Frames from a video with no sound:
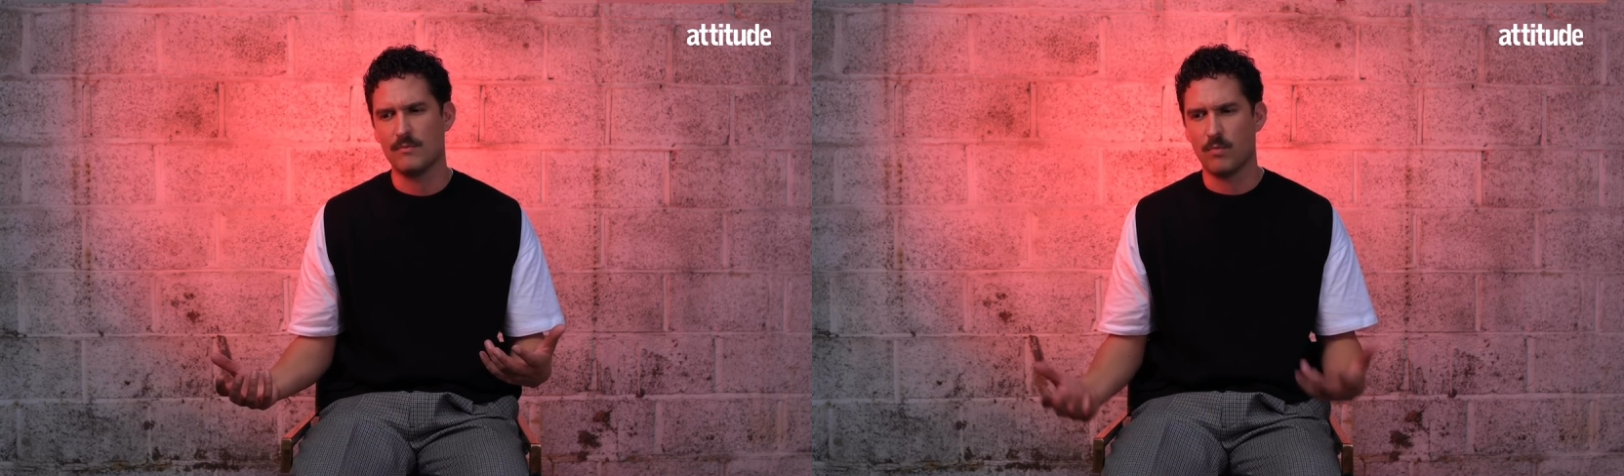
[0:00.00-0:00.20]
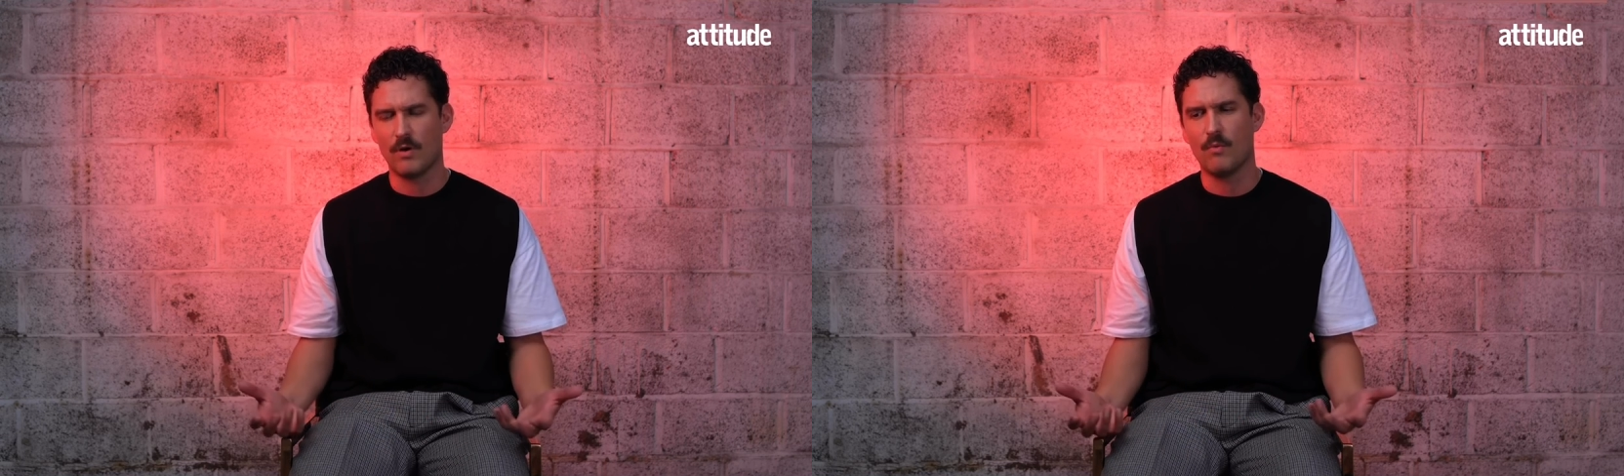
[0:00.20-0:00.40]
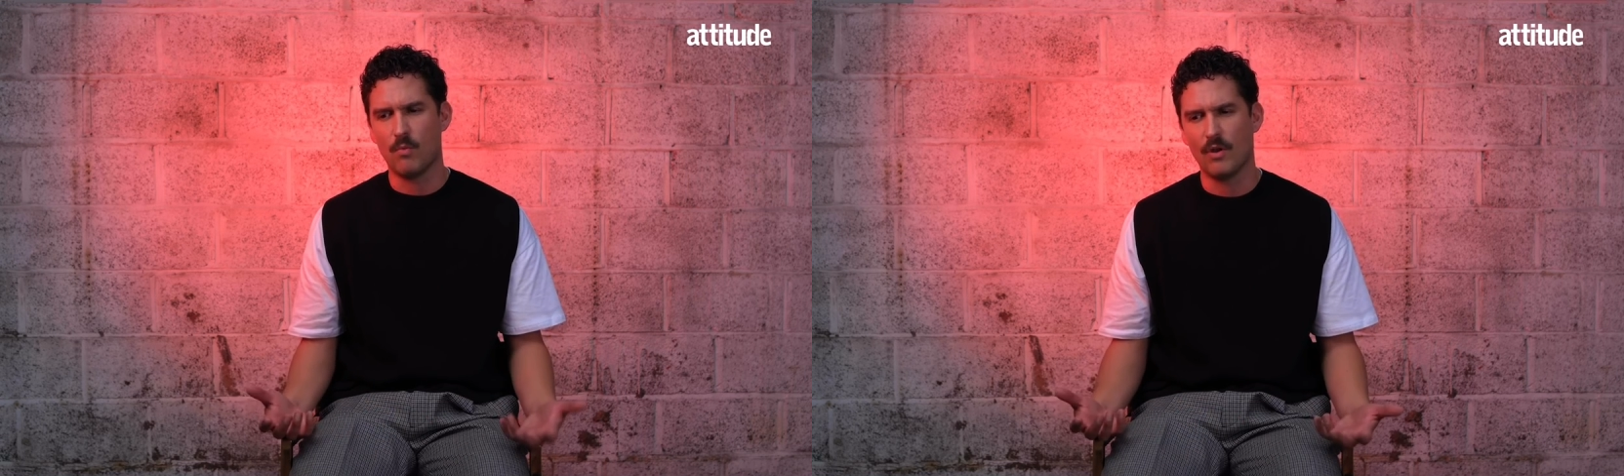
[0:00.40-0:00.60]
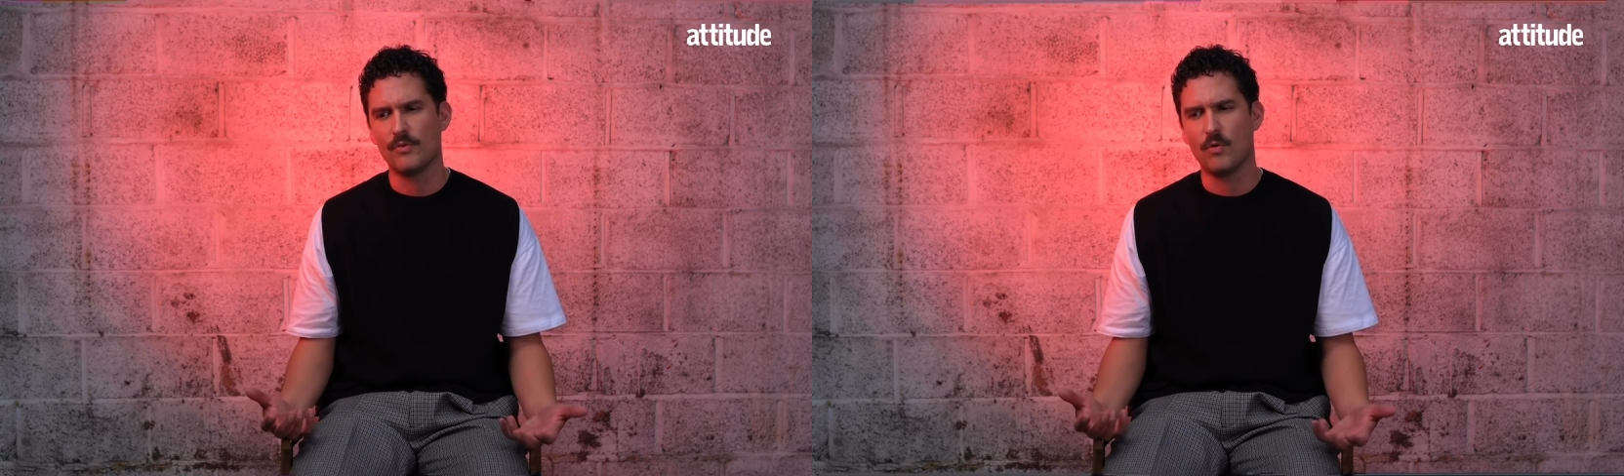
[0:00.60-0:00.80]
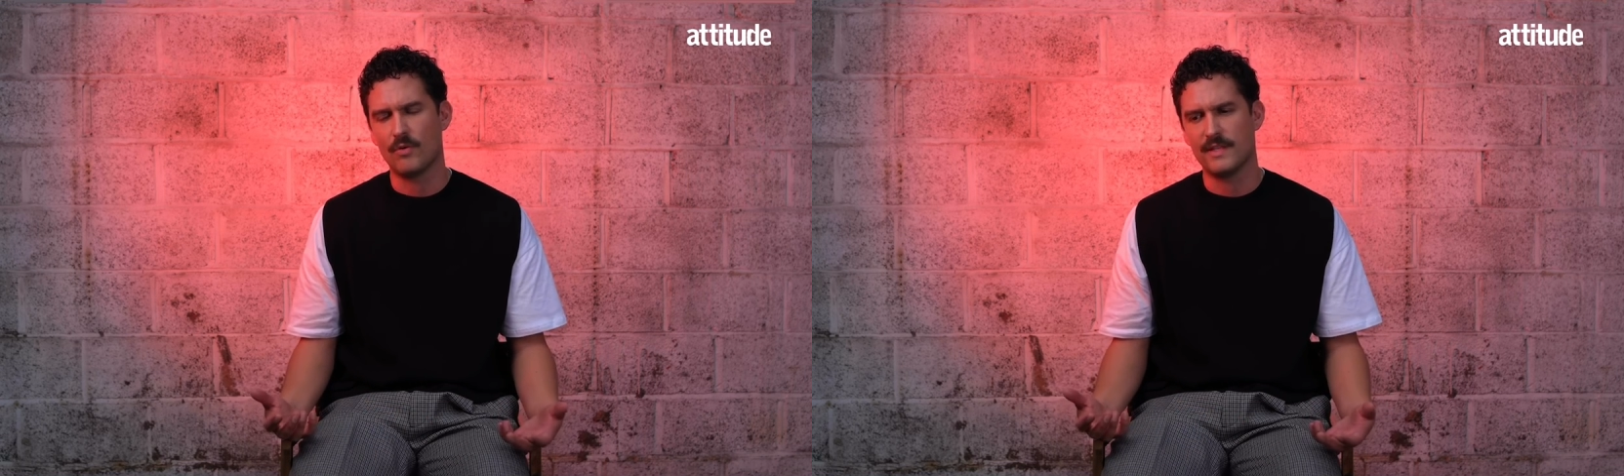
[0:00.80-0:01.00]

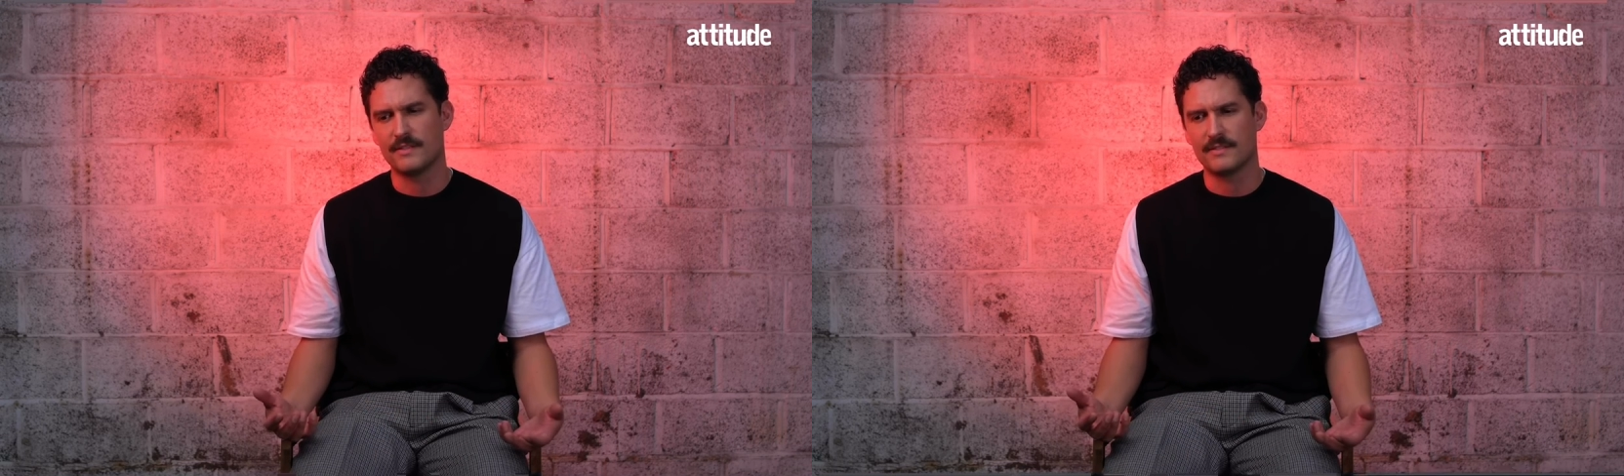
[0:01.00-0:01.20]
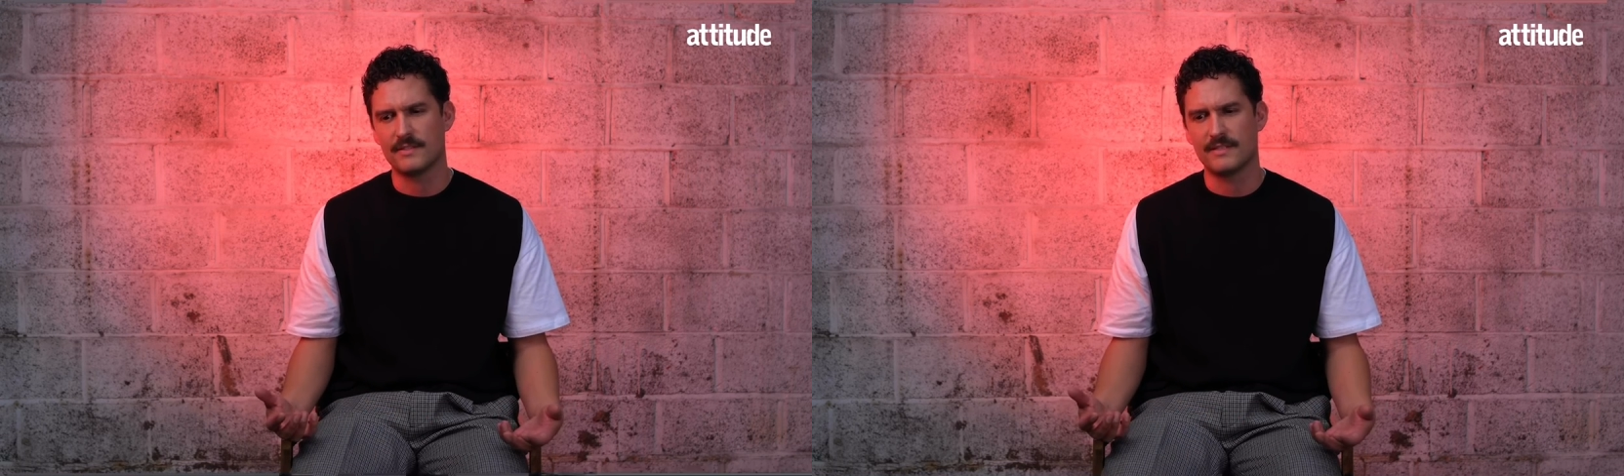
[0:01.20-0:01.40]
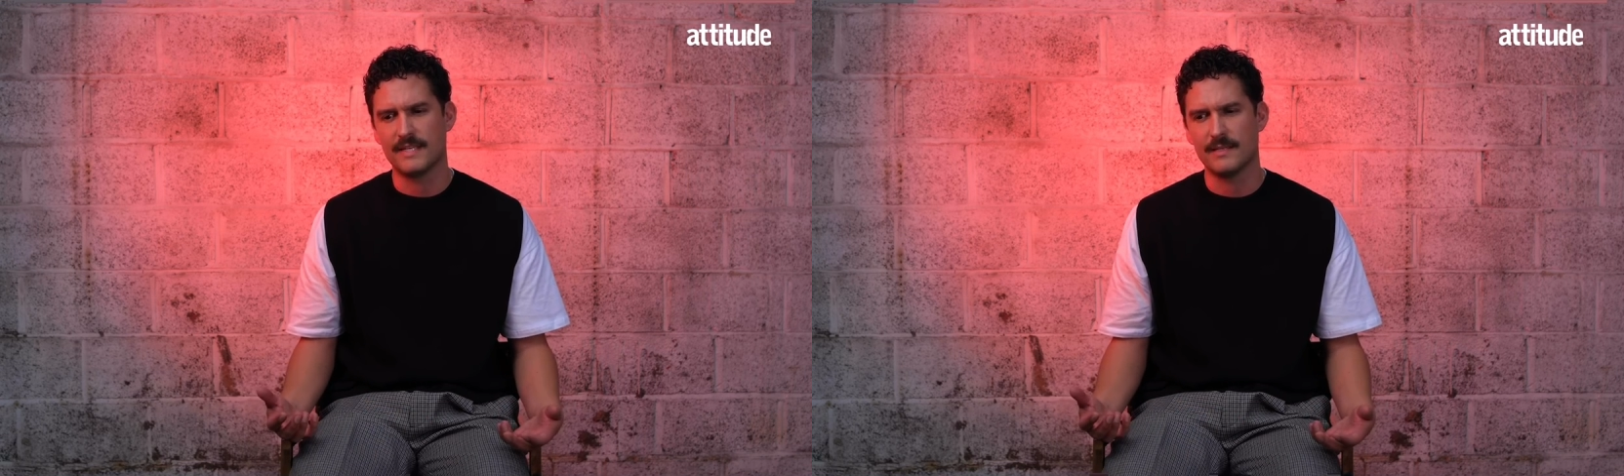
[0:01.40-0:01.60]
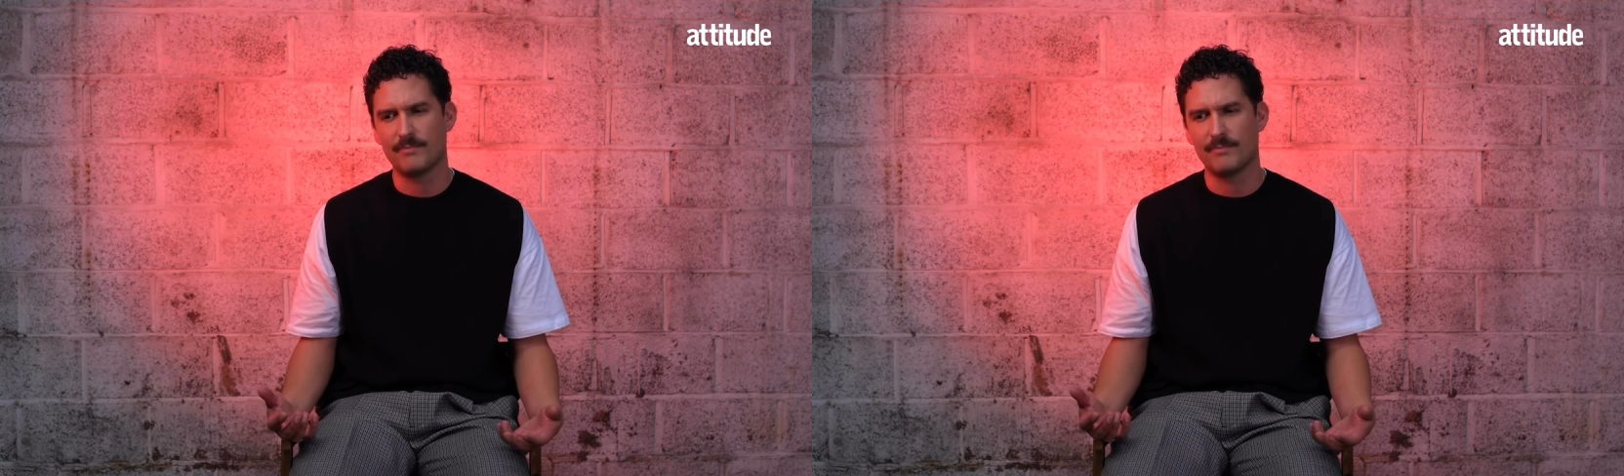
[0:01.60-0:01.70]
want authenticity,